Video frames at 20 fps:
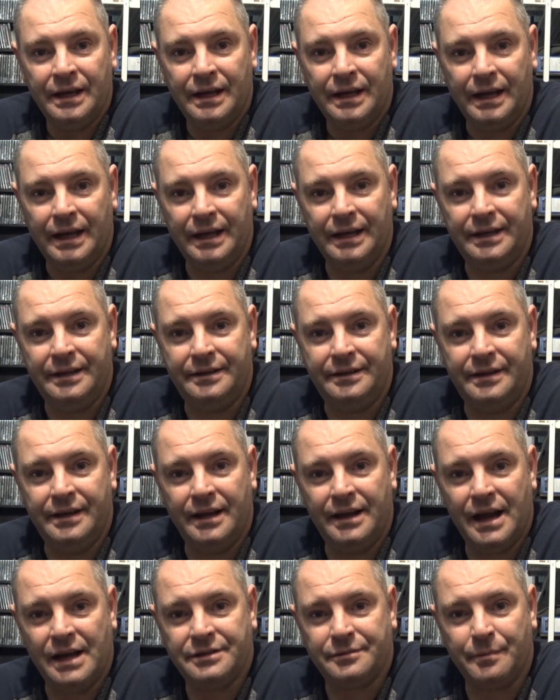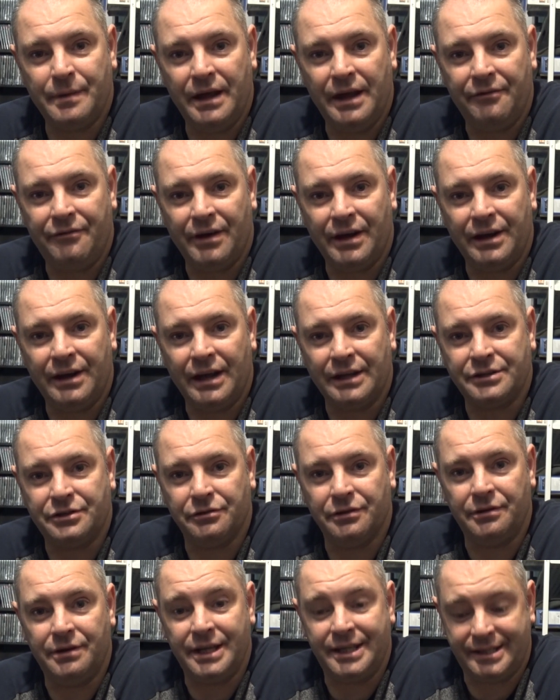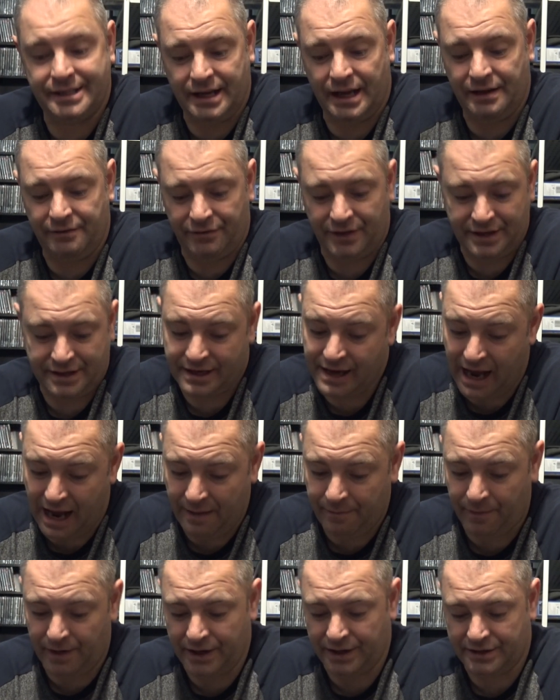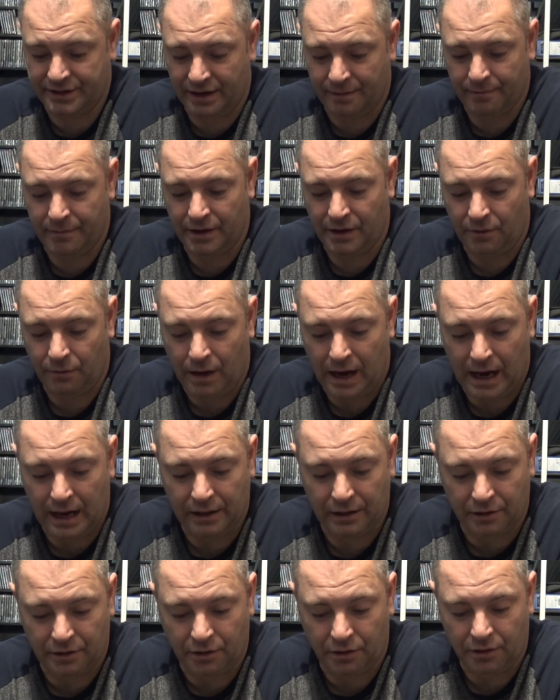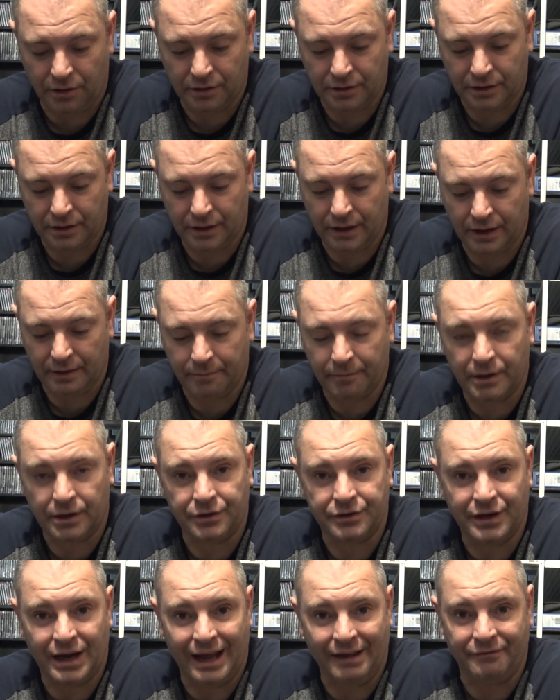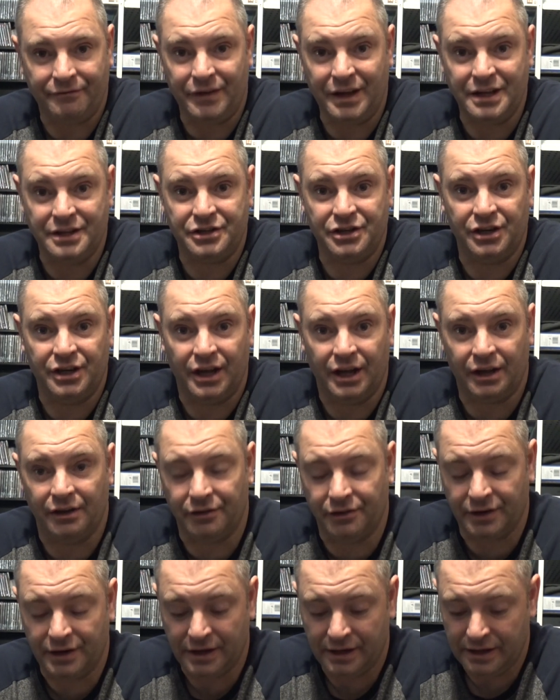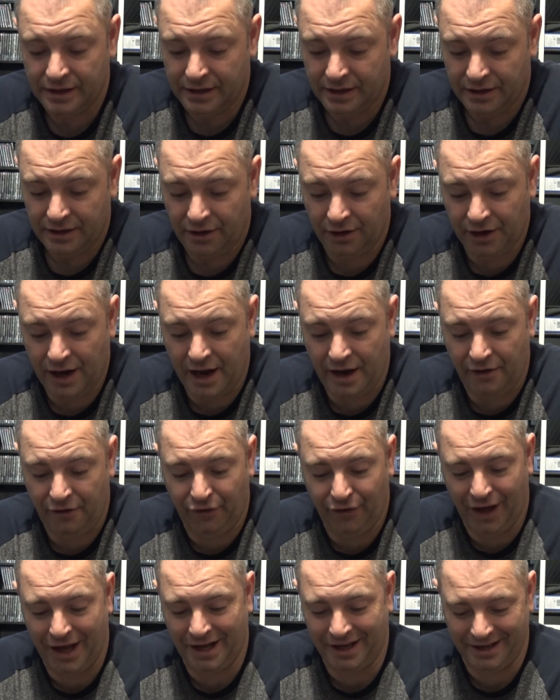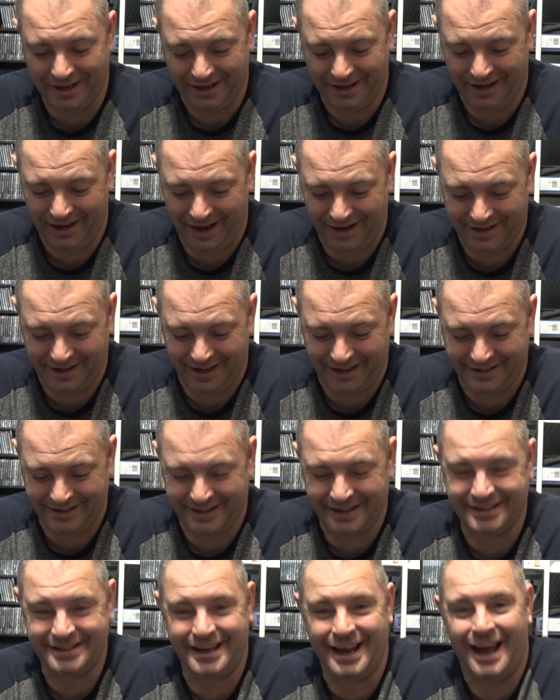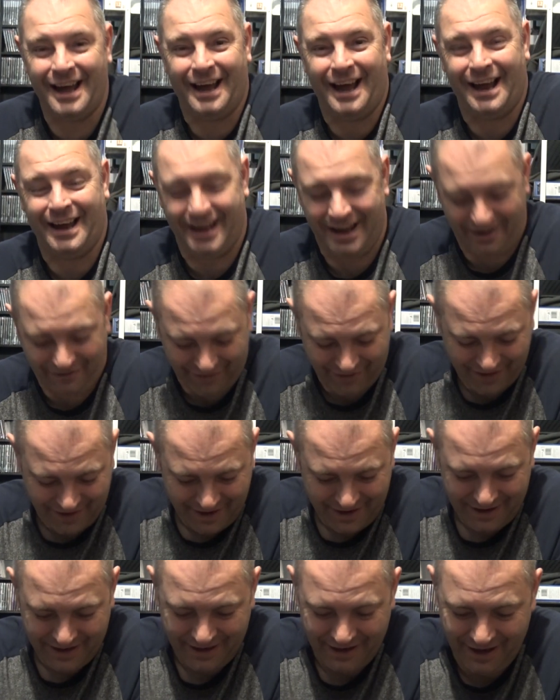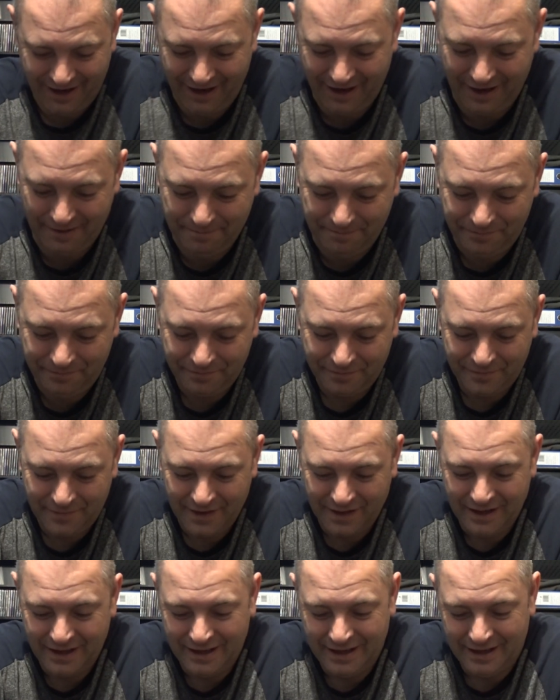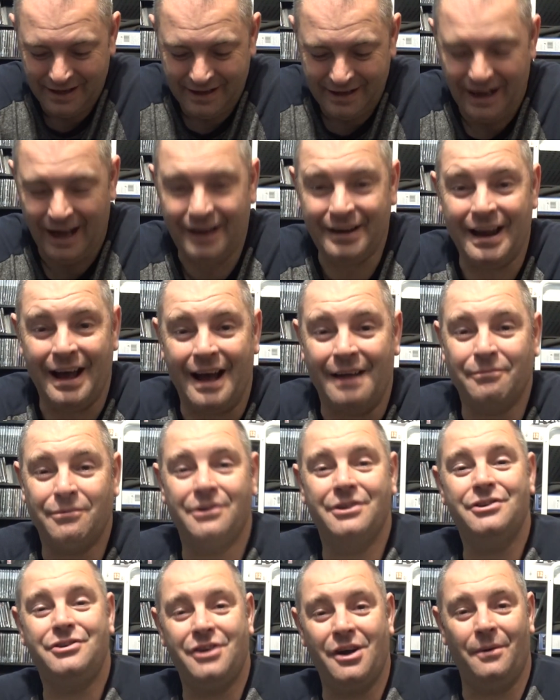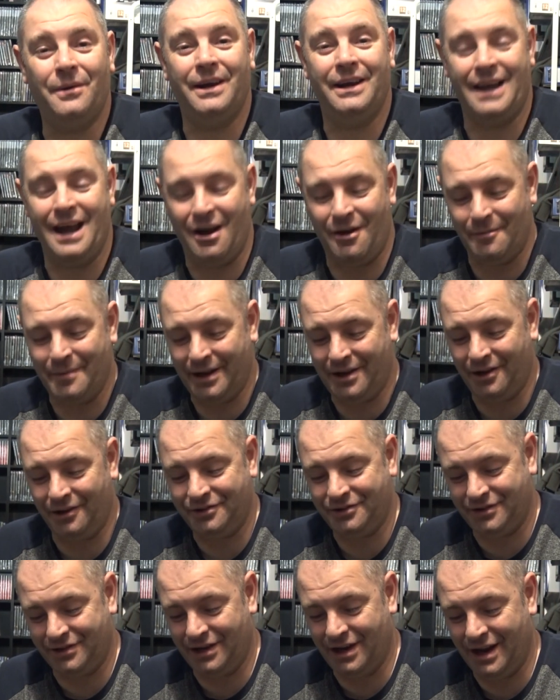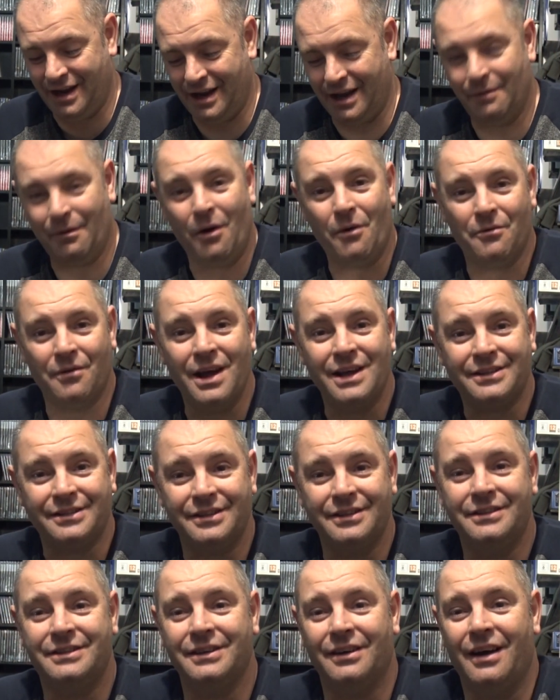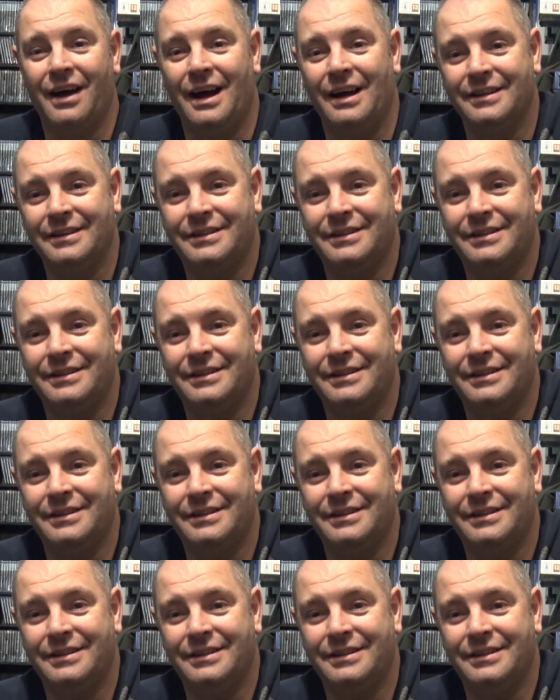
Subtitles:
he'd asked me if I'd actually received this game that he sent me a while ago, because I hadn't featured it on anything. I says, yeah, I have. And I'm going to show it now because he won't rest until I